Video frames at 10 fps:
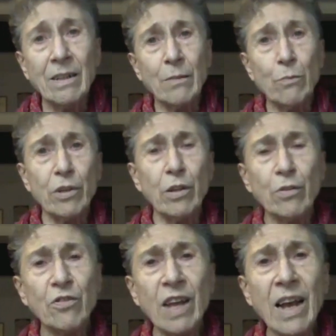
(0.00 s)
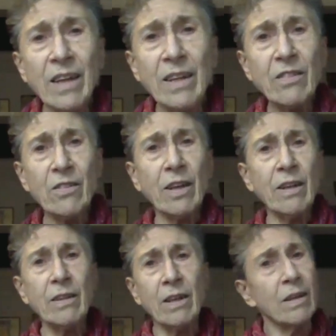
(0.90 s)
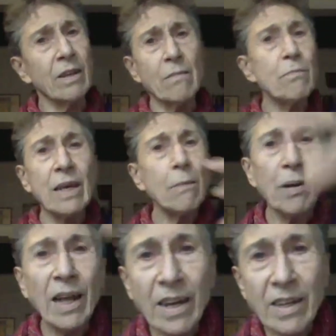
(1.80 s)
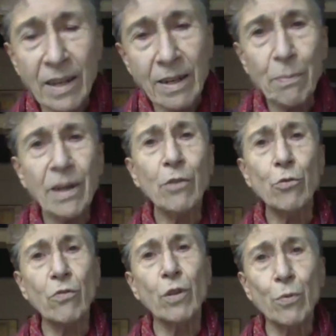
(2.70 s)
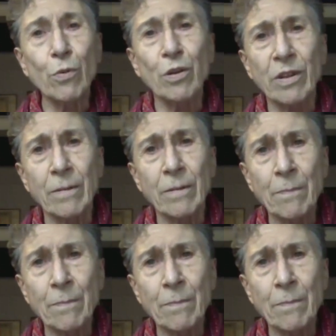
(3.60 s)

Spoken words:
in Buenos Aires and can be applied any part of the world.